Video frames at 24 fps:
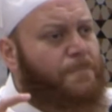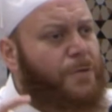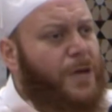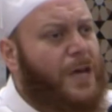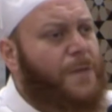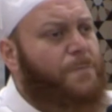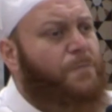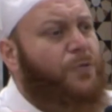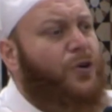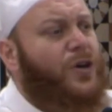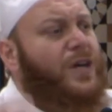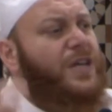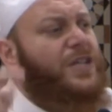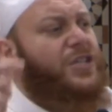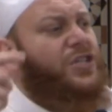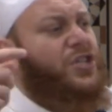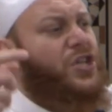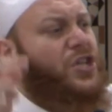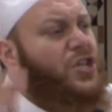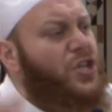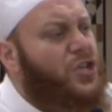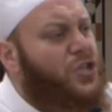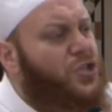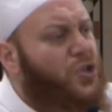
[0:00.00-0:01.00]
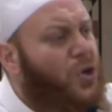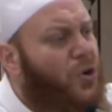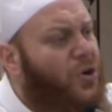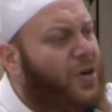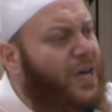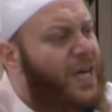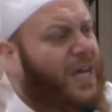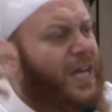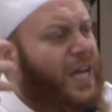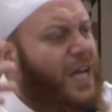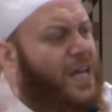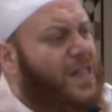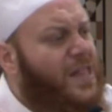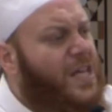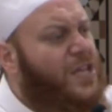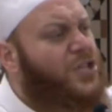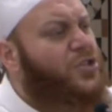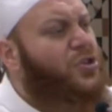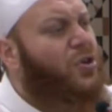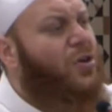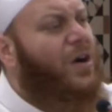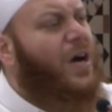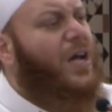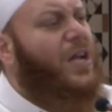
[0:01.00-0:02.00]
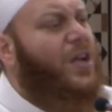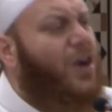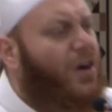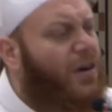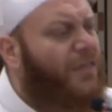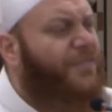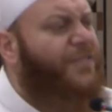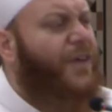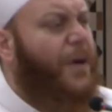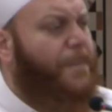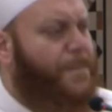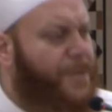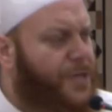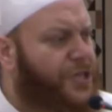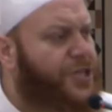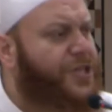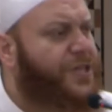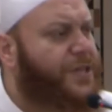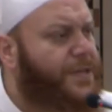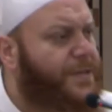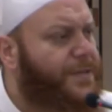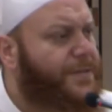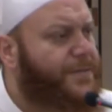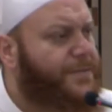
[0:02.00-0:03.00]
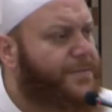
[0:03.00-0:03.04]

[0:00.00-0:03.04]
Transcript: people continue talking, and they talk a lot of rubbish.